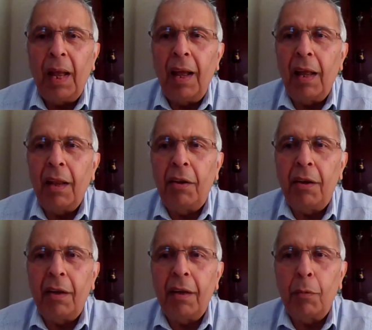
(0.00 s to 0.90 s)

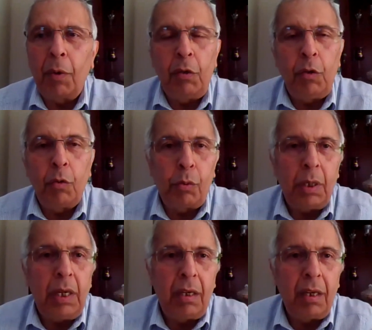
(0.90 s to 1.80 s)
And when you
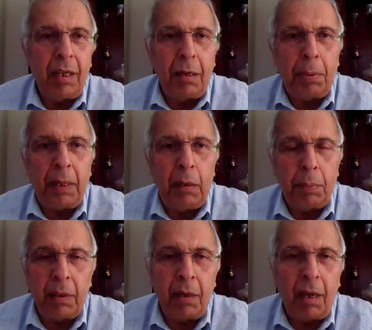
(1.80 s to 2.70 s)
read the
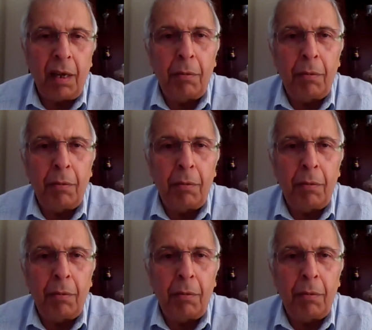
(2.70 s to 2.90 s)
paper,